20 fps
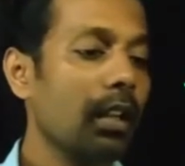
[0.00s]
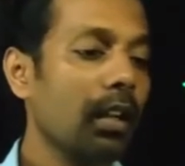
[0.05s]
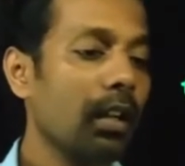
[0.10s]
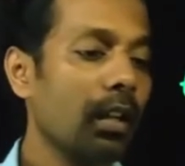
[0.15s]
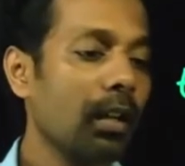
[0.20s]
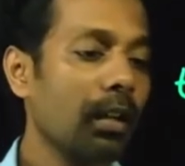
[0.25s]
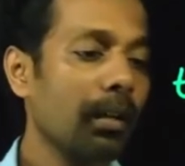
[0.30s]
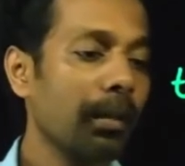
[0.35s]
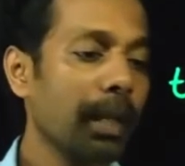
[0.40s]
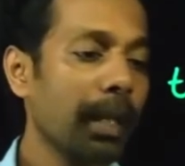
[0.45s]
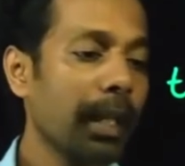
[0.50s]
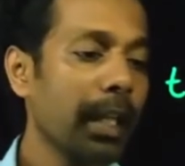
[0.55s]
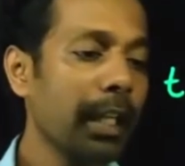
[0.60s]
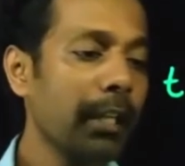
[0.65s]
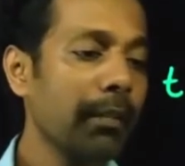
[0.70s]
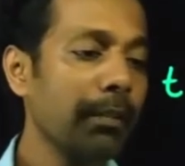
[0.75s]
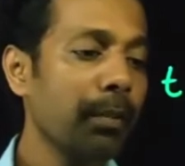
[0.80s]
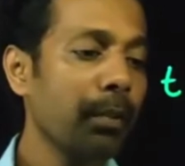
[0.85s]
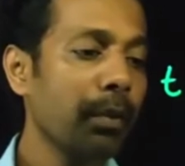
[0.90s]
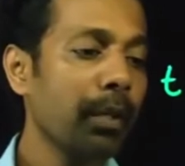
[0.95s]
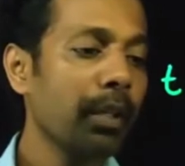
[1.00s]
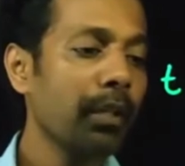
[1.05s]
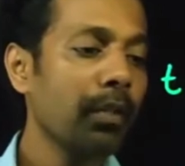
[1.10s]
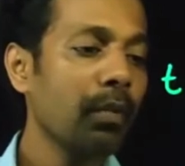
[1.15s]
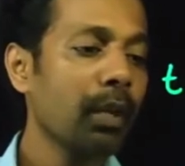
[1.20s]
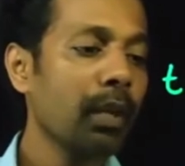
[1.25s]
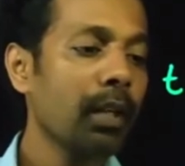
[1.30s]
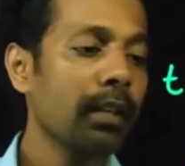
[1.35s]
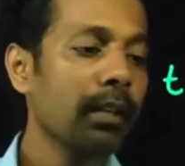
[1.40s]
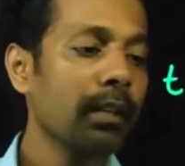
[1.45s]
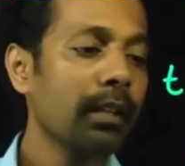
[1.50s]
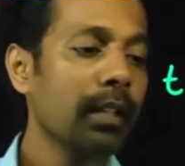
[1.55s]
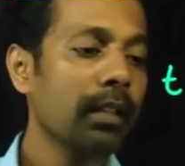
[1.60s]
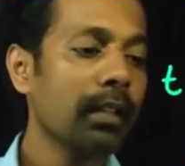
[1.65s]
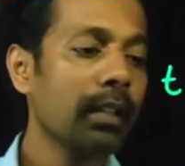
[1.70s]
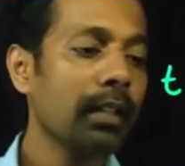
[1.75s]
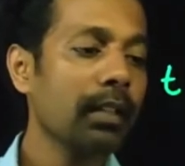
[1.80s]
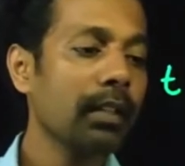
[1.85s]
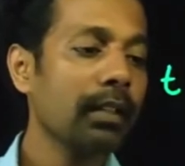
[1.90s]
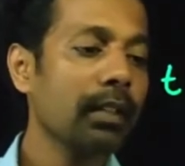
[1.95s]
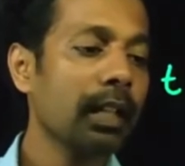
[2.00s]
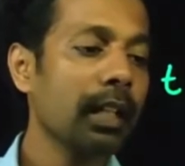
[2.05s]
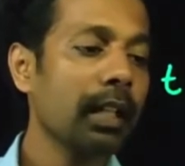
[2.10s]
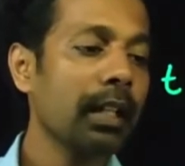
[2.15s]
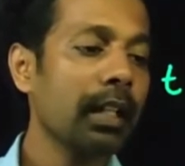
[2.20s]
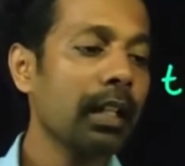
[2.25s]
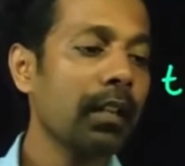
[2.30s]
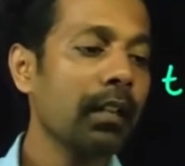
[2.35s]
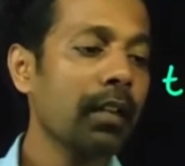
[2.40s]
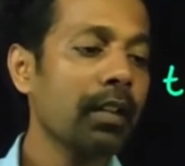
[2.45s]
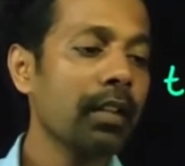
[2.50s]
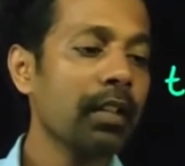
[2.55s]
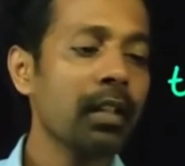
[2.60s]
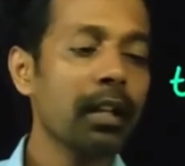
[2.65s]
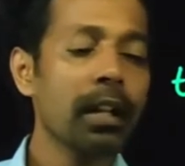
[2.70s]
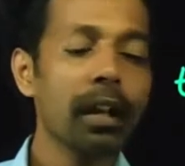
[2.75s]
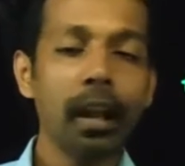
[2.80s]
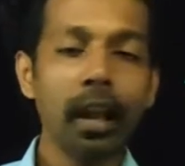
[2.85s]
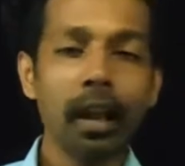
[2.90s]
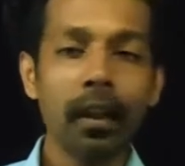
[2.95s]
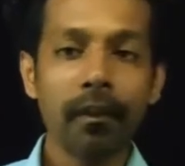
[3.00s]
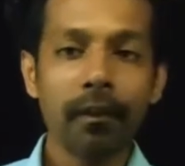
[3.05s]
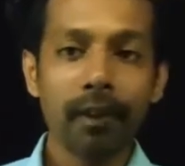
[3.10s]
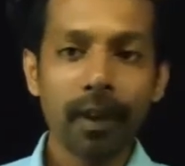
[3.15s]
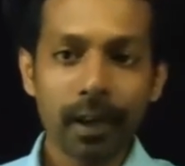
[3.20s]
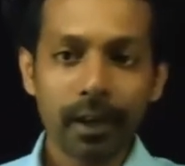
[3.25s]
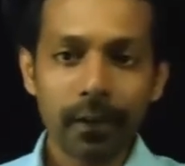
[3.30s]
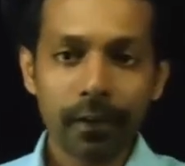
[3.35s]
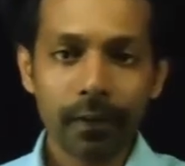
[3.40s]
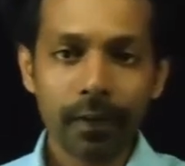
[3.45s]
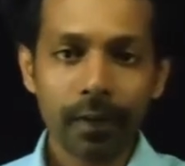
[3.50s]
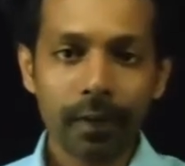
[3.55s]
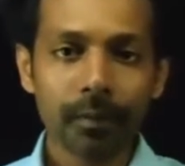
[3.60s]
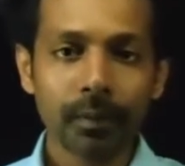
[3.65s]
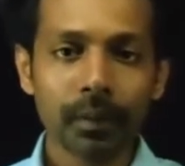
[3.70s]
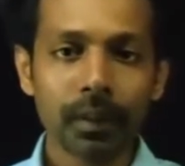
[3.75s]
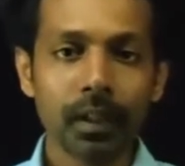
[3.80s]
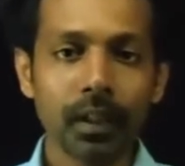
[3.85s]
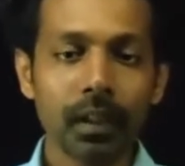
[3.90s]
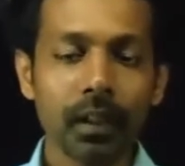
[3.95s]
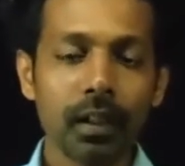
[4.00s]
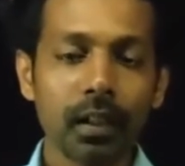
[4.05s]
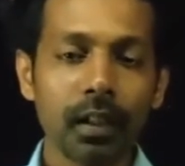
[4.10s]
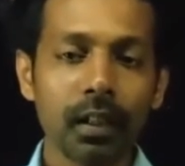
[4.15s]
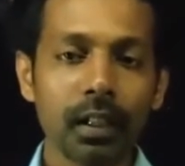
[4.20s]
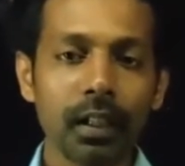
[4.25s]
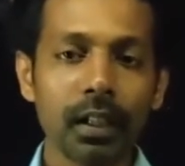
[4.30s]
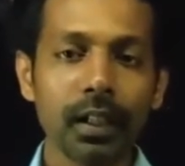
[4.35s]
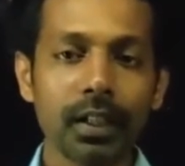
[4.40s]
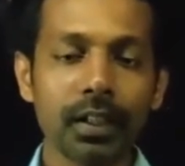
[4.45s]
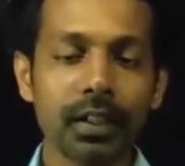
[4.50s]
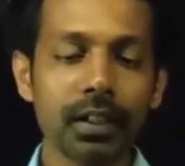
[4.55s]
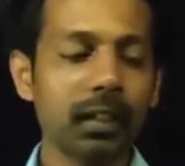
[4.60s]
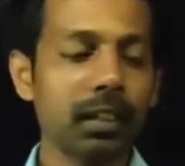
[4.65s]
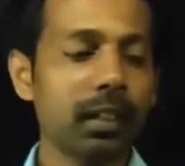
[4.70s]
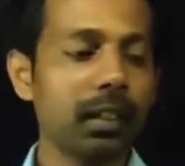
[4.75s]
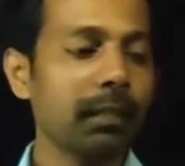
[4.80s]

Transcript: 8.17 standard deviation away from the condition.